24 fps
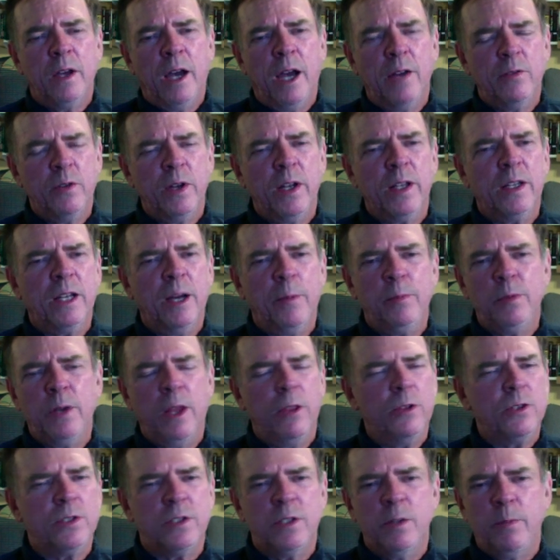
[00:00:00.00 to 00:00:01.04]
I read a couple
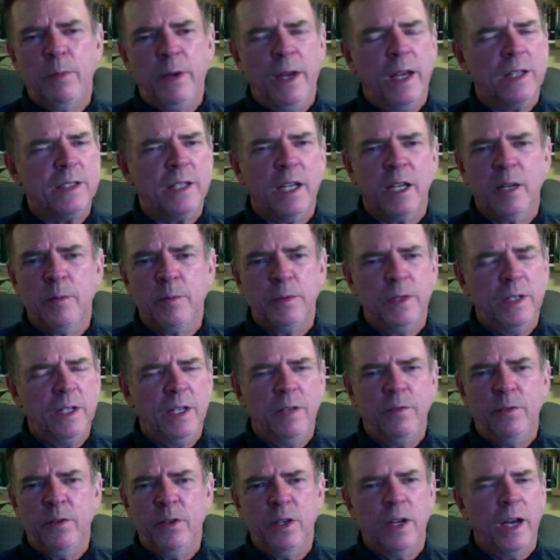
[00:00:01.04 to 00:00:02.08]
others in the past. I completely
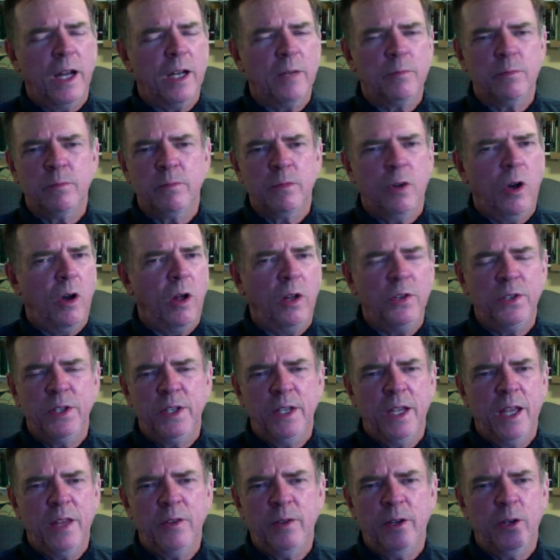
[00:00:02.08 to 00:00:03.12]
forgot them
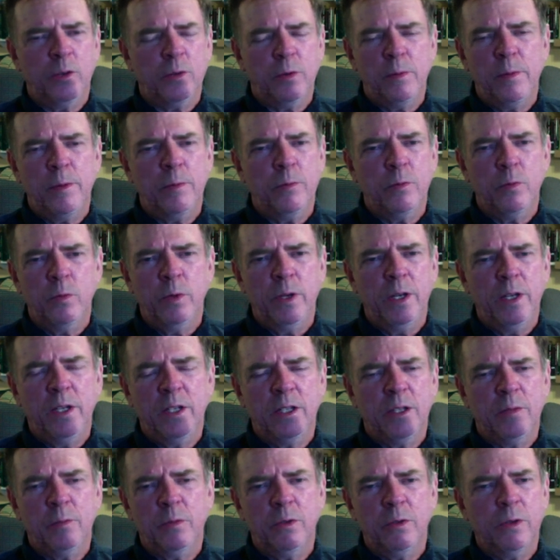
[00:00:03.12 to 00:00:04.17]
altogether. I don't remember reading
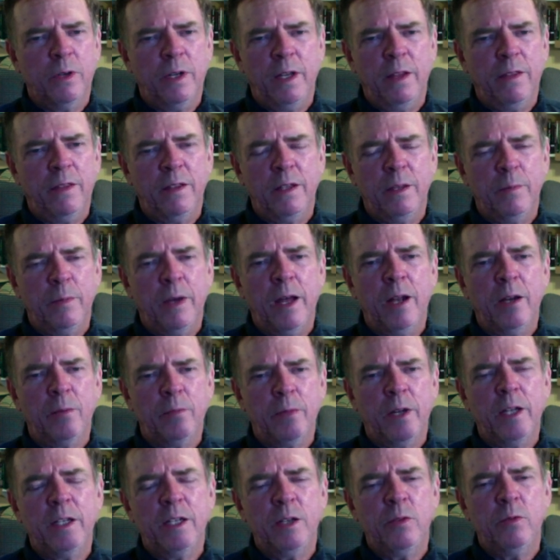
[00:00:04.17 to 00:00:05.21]
them or anything about them,
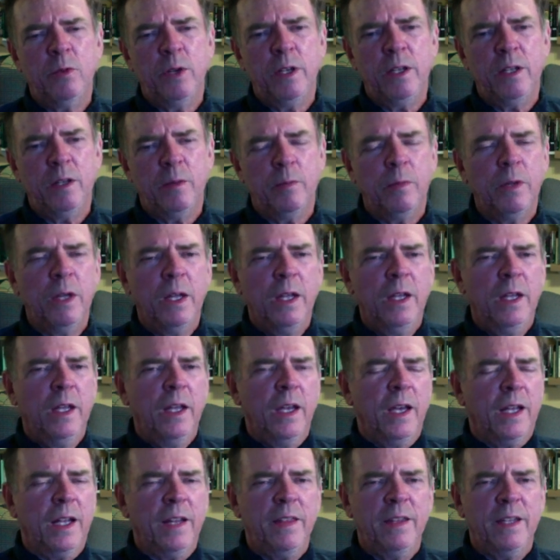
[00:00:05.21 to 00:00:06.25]
but I did read them.
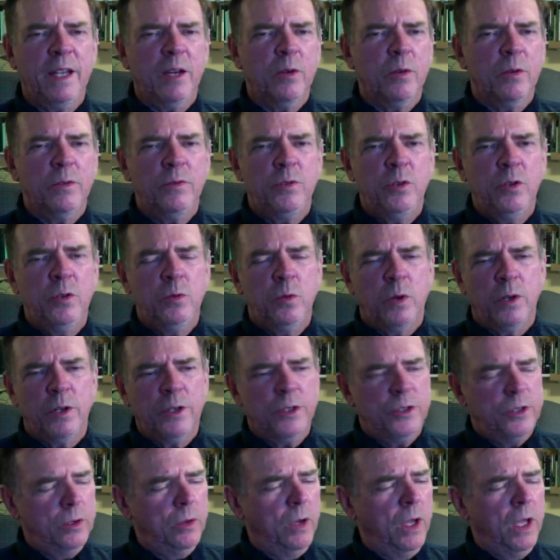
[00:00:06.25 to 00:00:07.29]
I think I reviewed one or
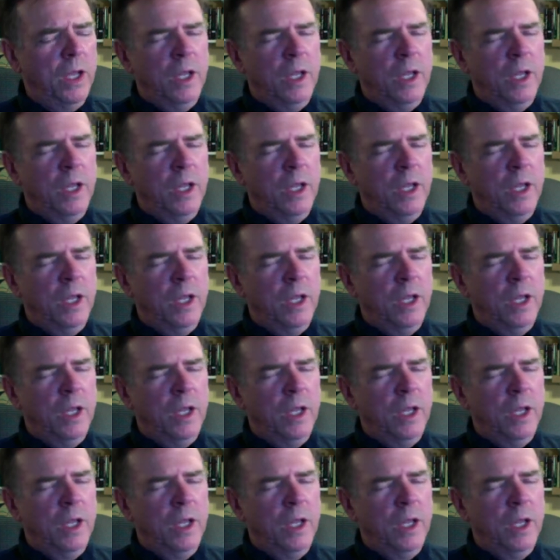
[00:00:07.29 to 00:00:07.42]
two.